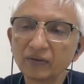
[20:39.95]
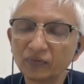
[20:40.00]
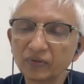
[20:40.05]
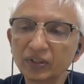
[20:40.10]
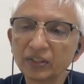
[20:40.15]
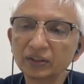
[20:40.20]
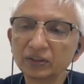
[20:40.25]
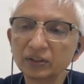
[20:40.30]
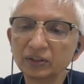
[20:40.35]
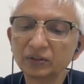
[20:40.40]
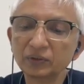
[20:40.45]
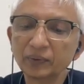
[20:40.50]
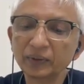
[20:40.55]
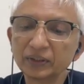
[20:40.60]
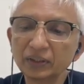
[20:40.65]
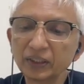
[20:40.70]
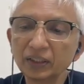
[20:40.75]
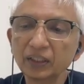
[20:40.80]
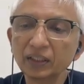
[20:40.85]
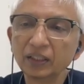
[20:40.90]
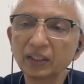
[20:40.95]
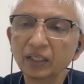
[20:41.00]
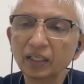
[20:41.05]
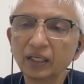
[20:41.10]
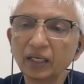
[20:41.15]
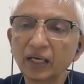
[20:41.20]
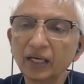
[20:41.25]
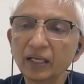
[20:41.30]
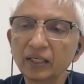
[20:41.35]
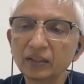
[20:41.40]
difficult situation,
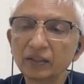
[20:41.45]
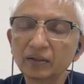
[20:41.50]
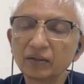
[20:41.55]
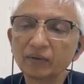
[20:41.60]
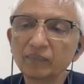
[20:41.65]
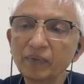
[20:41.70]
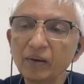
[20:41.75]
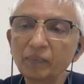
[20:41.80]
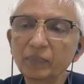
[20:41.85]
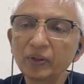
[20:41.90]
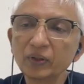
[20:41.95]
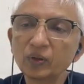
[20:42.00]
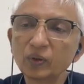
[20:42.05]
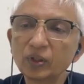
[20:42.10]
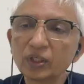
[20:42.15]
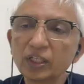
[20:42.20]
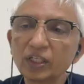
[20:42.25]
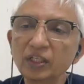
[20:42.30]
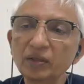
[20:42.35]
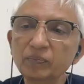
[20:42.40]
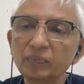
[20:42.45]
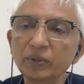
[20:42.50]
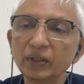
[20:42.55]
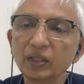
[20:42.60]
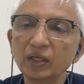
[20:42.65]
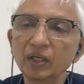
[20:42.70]
and remember to keep